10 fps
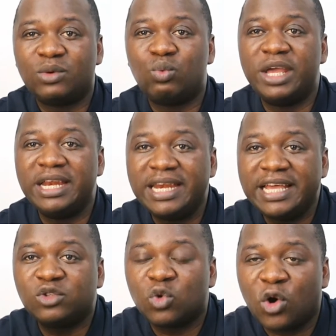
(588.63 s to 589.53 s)
We
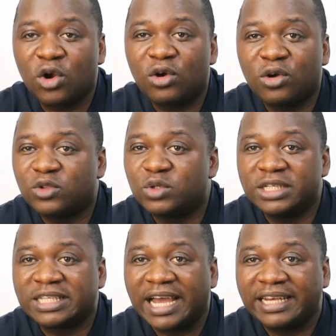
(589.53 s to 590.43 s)
need to call on God to
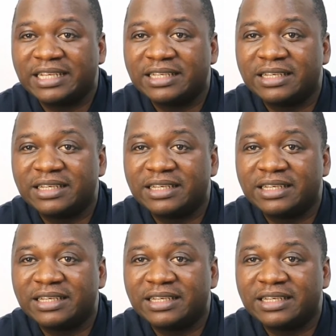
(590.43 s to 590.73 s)
decide.